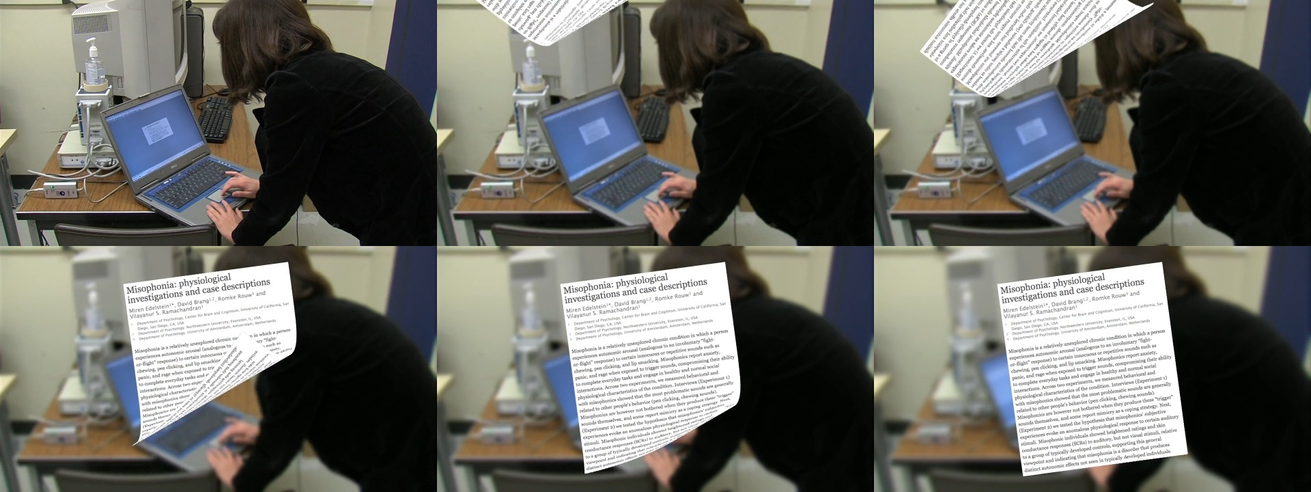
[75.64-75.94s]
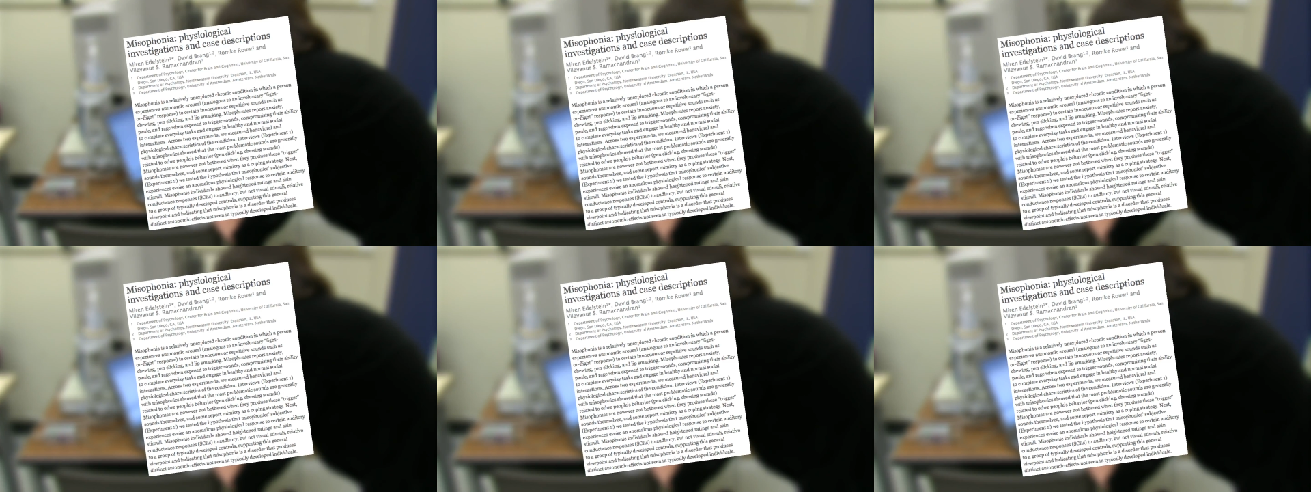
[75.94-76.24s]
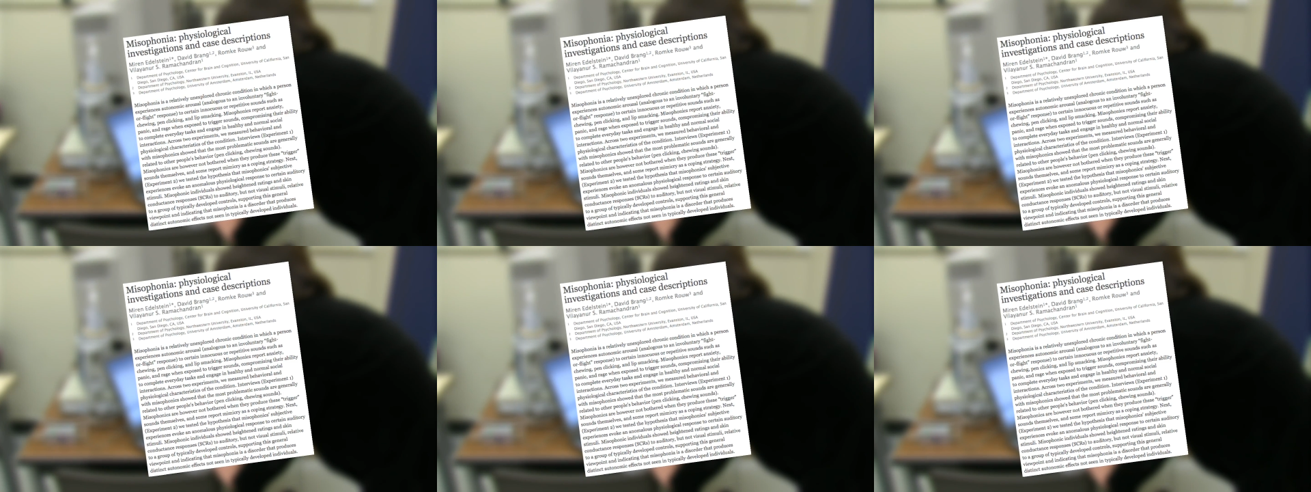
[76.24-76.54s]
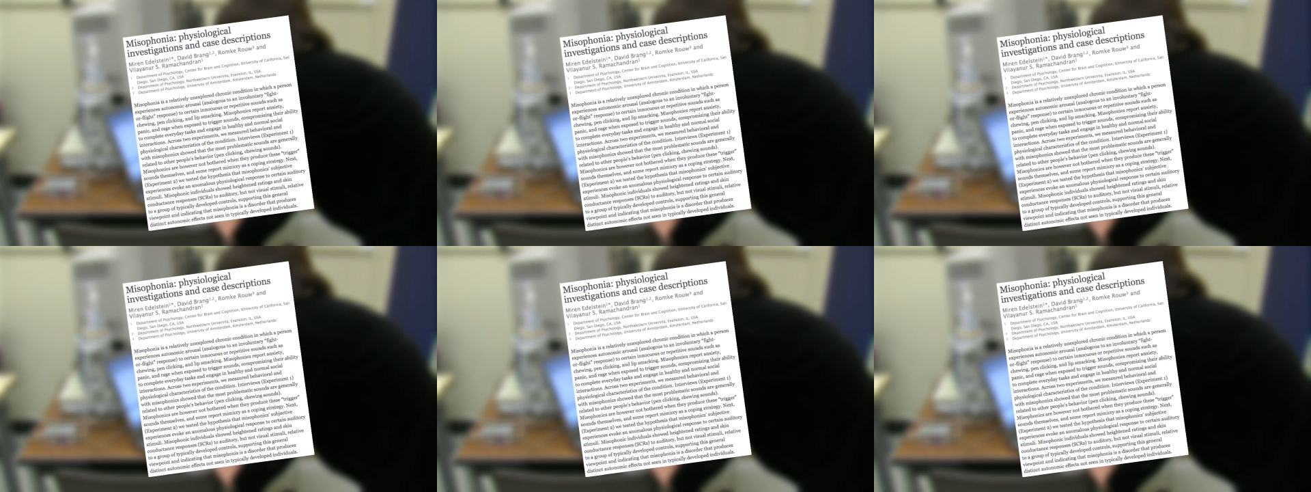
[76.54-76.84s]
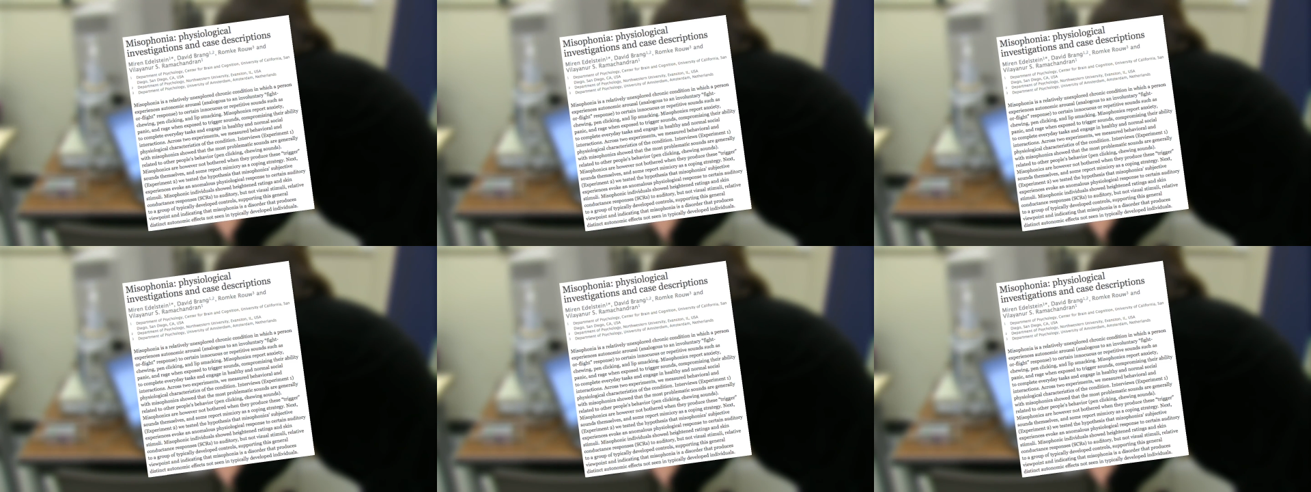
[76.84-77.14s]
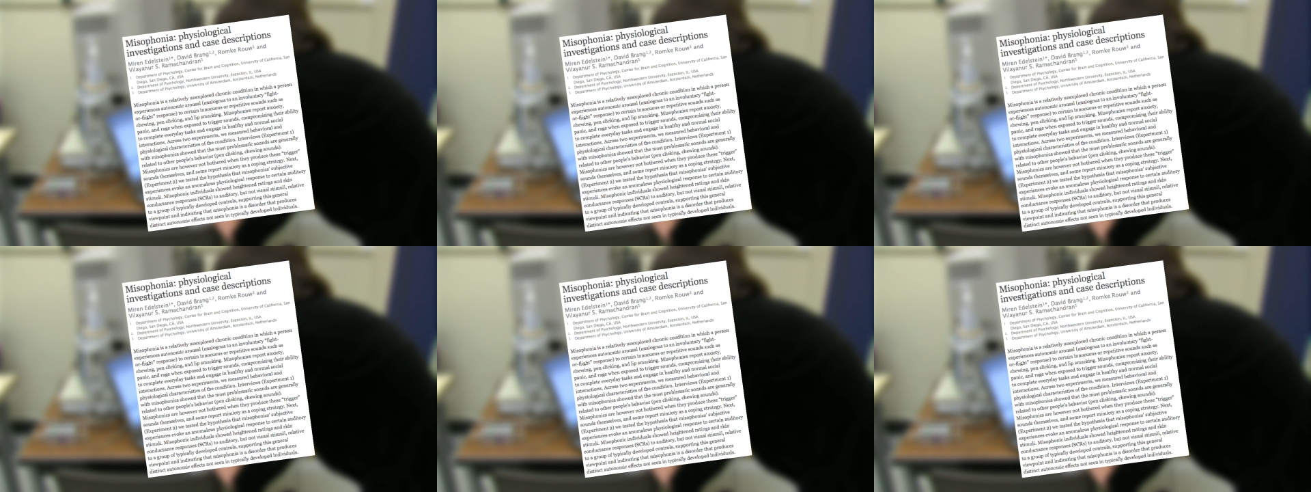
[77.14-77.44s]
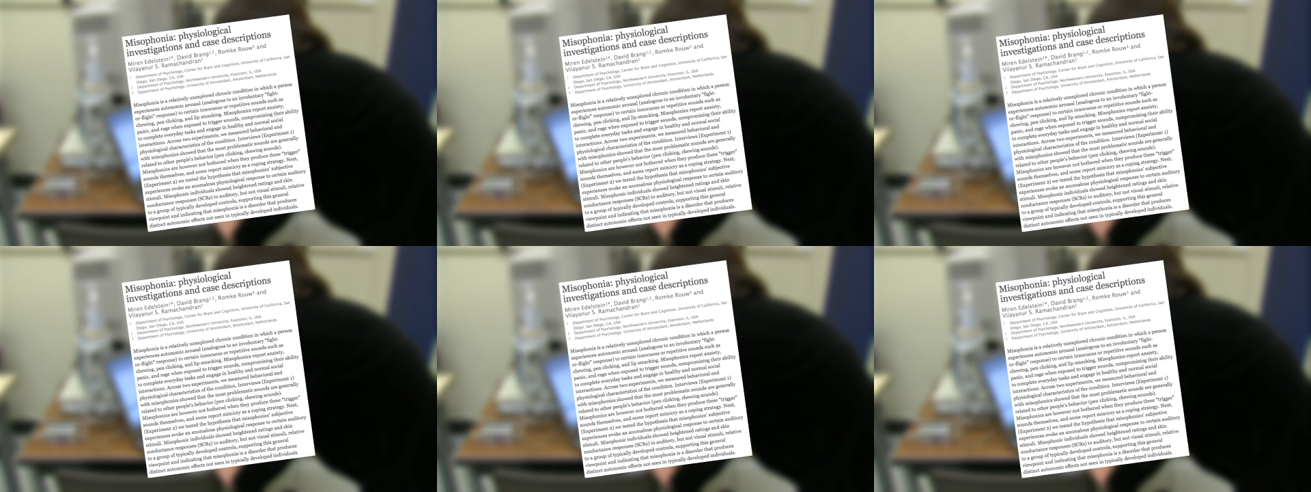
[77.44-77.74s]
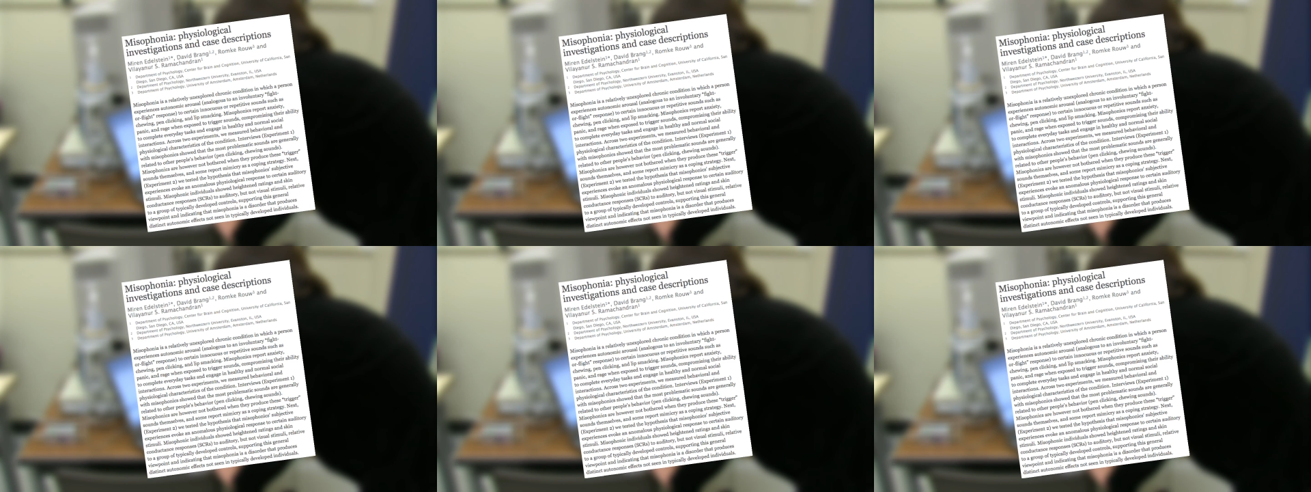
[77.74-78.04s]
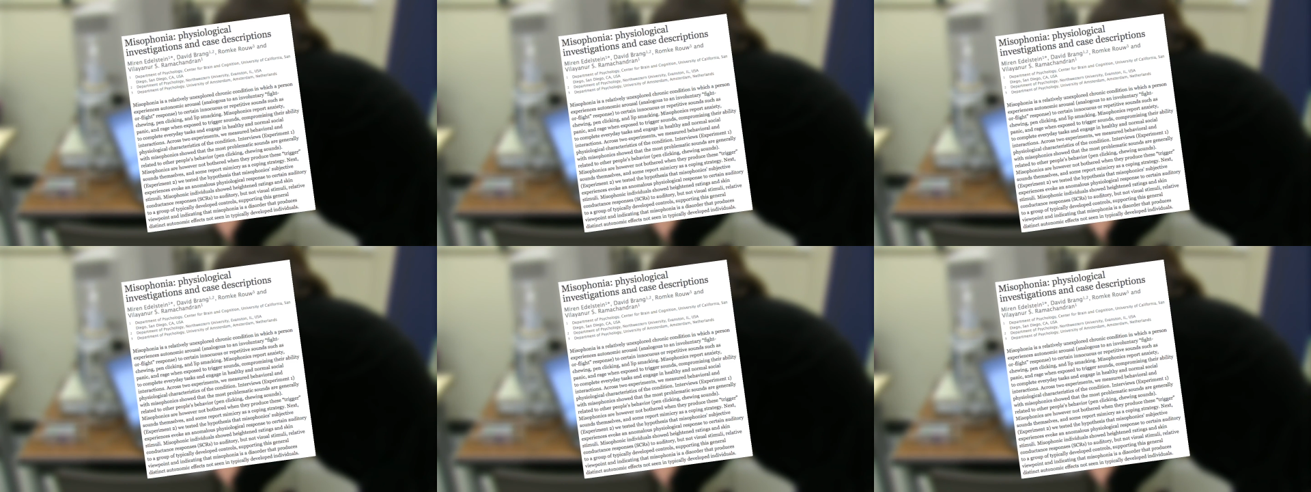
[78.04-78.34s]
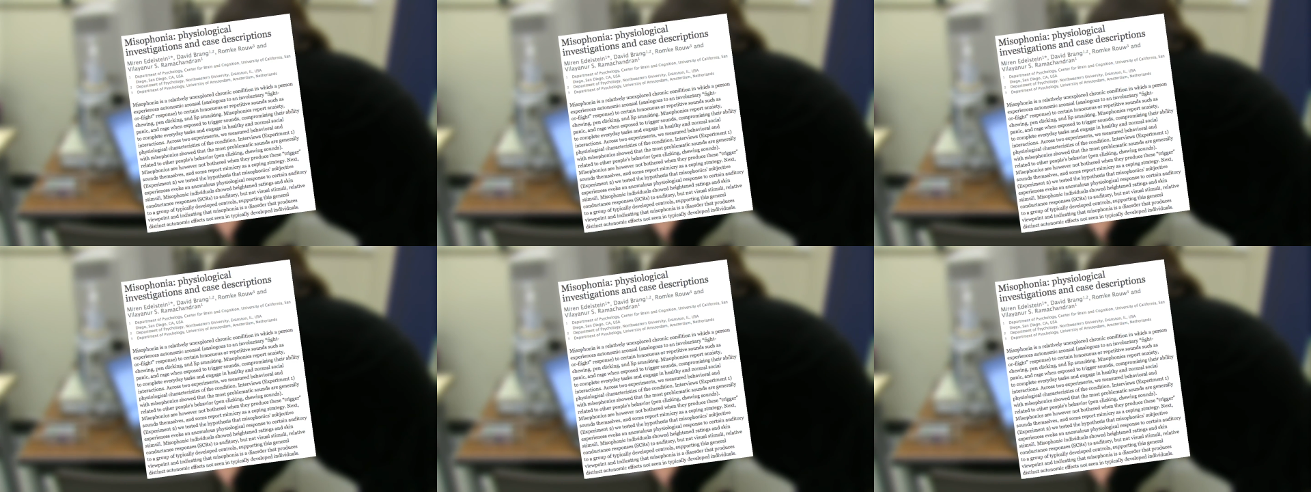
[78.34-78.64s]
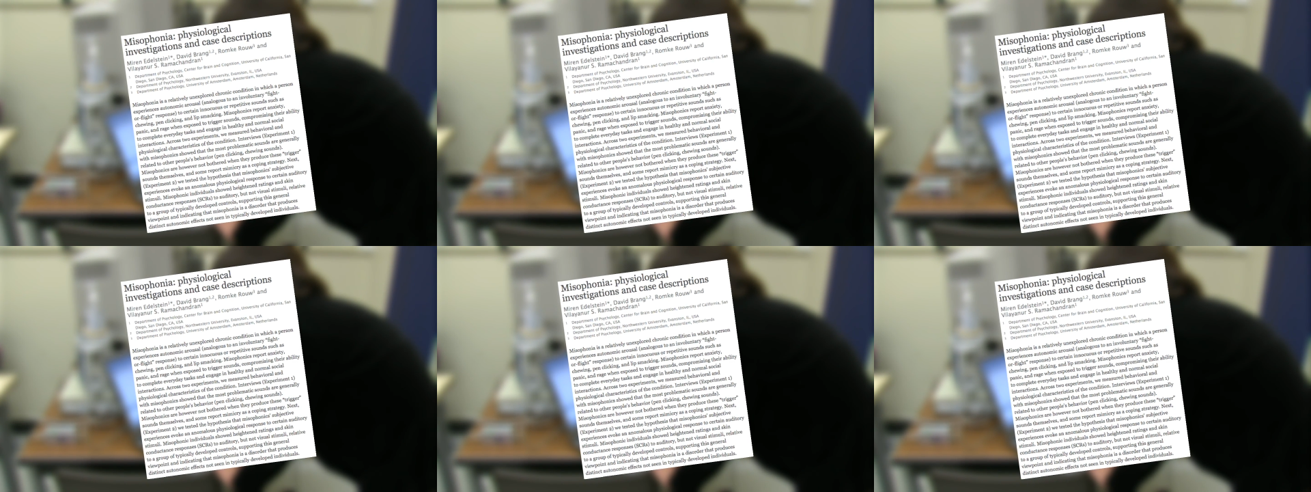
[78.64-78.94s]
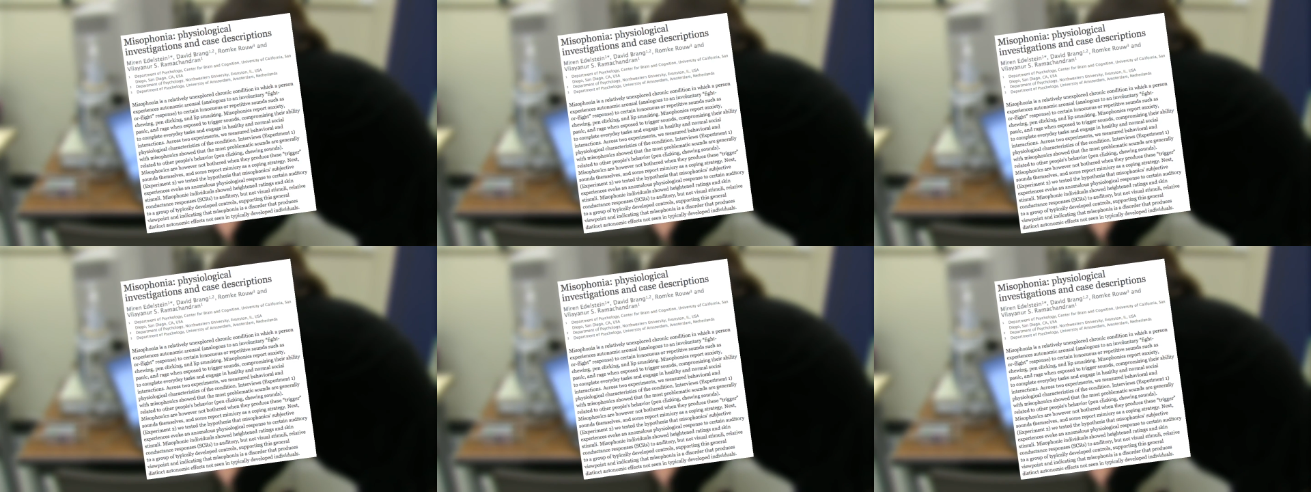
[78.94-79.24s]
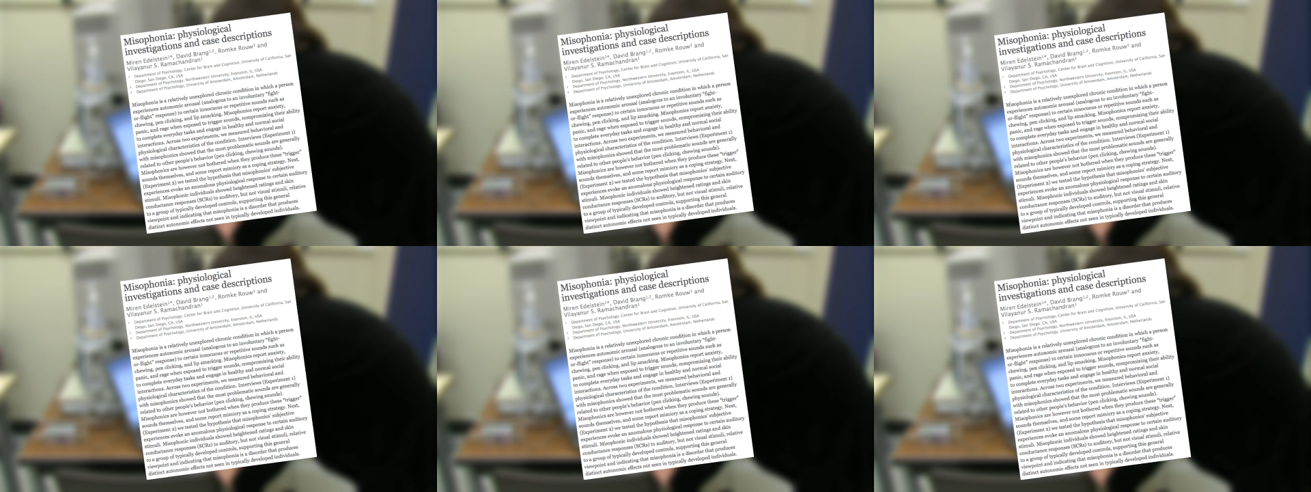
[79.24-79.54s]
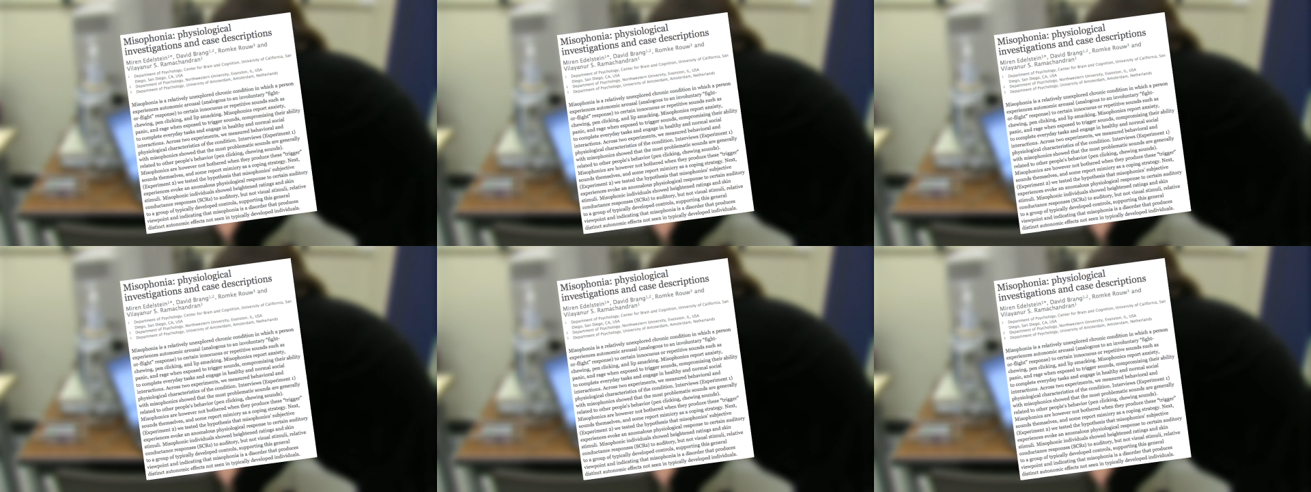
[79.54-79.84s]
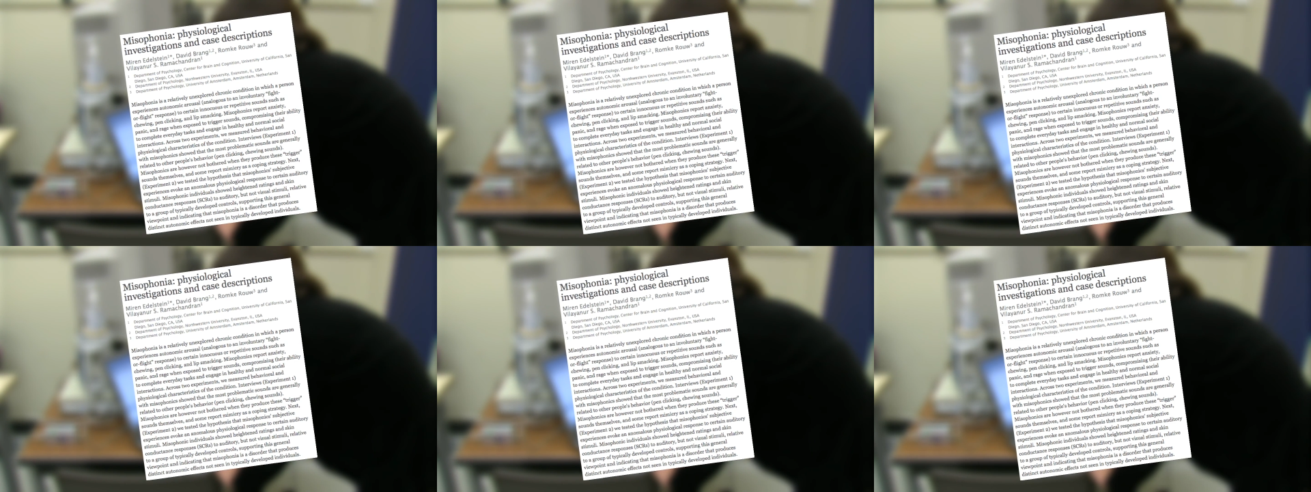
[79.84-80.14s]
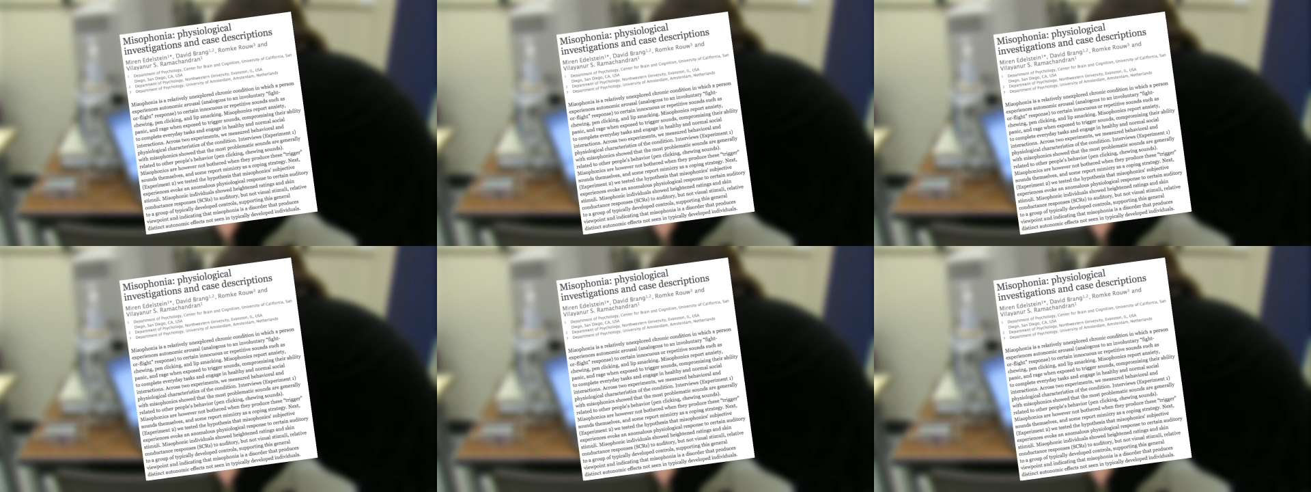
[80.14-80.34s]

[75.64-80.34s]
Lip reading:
(no speaker visible)